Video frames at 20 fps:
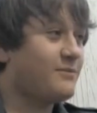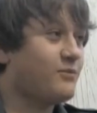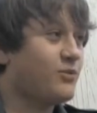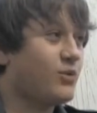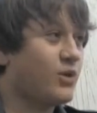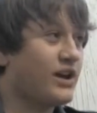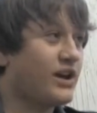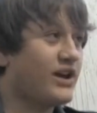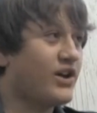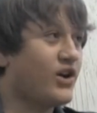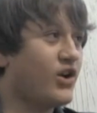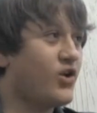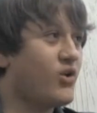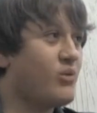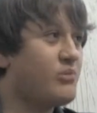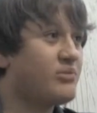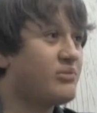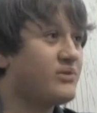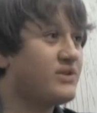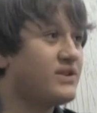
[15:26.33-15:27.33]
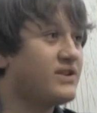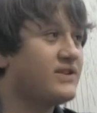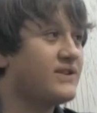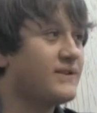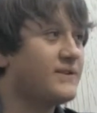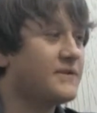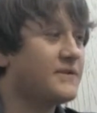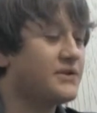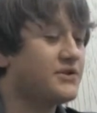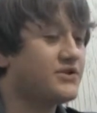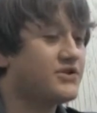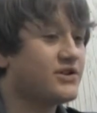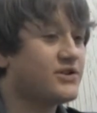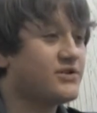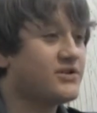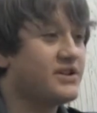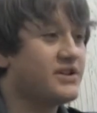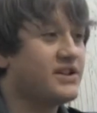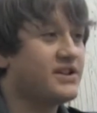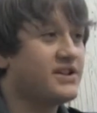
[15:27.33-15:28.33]
What I hope in the future
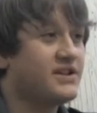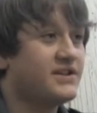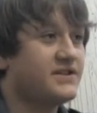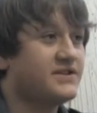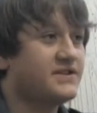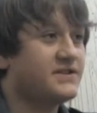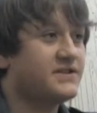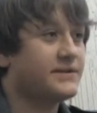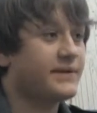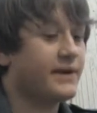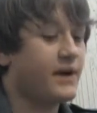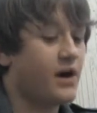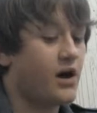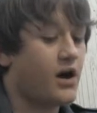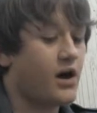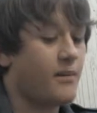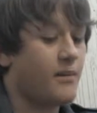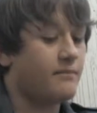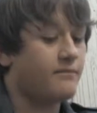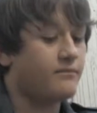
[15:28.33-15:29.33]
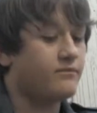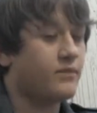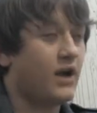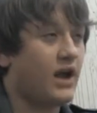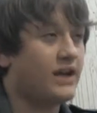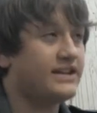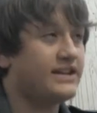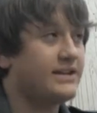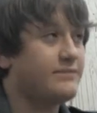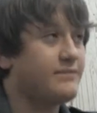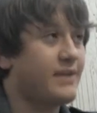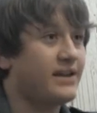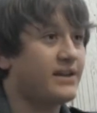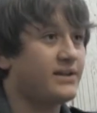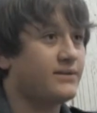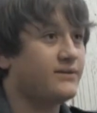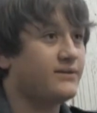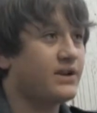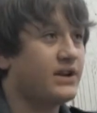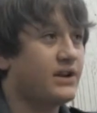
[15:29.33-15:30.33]
is, I keep
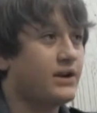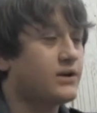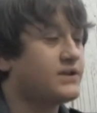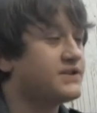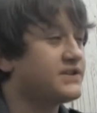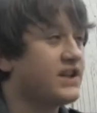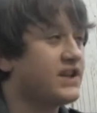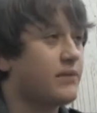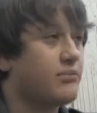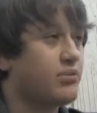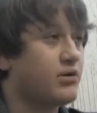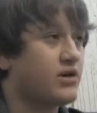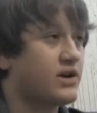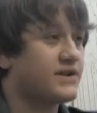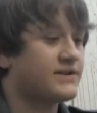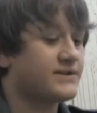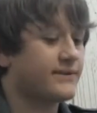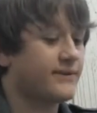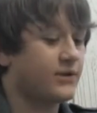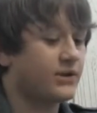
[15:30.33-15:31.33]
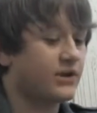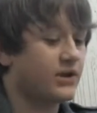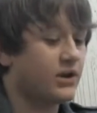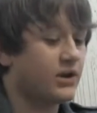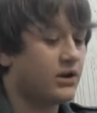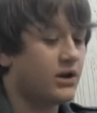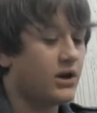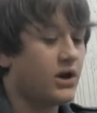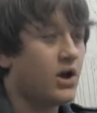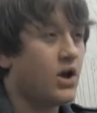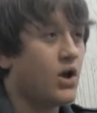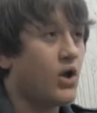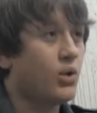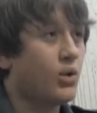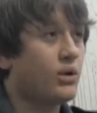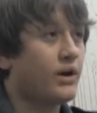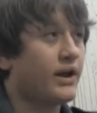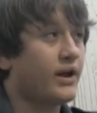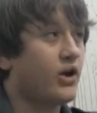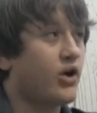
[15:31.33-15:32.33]
making videos and get progressively good.
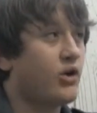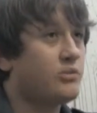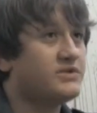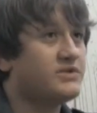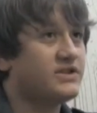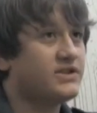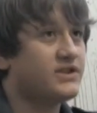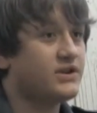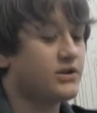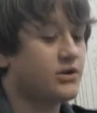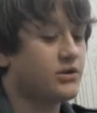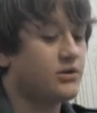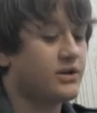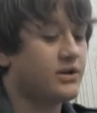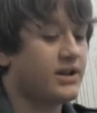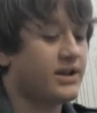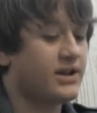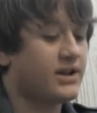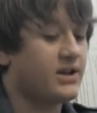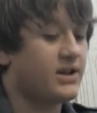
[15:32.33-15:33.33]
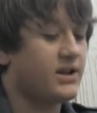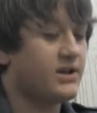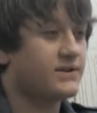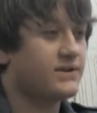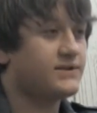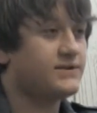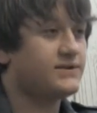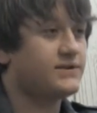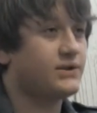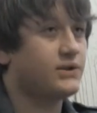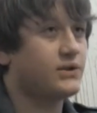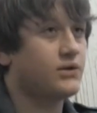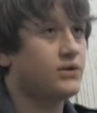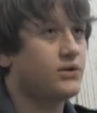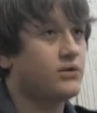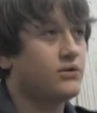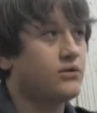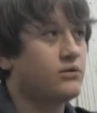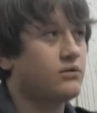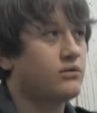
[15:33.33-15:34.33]
What I hope to do is
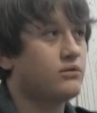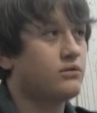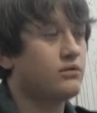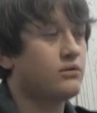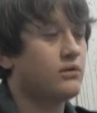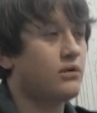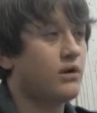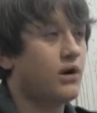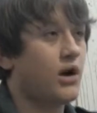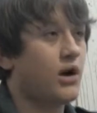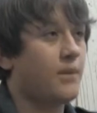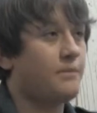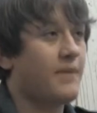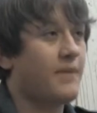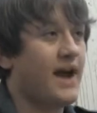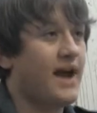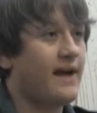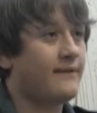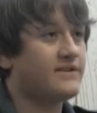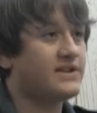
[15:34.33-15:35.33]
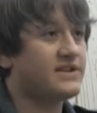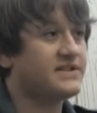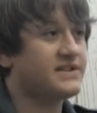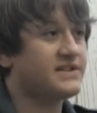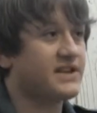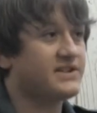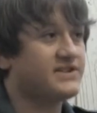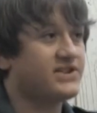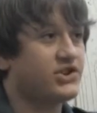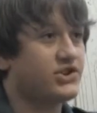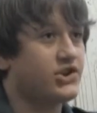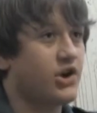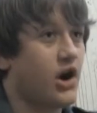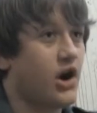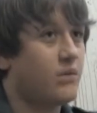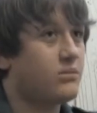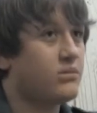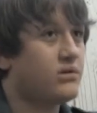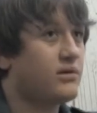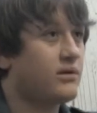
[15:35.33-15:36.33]
to, have this as a
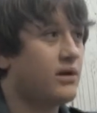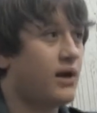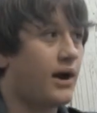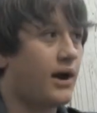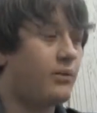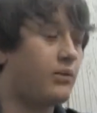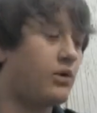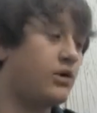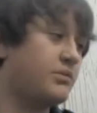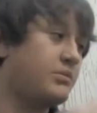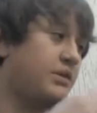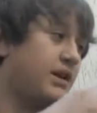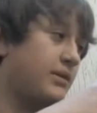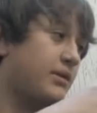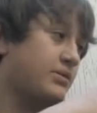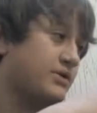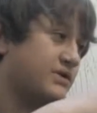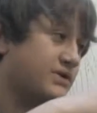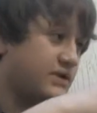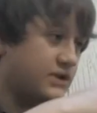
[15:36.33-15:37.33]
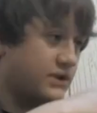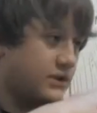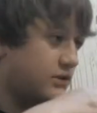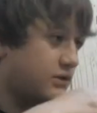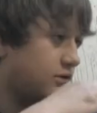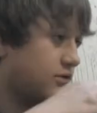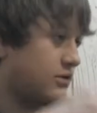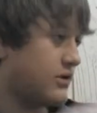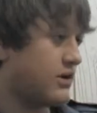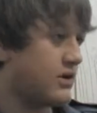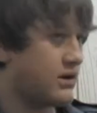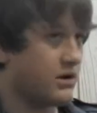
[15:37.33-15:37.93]
job. I want to be able to do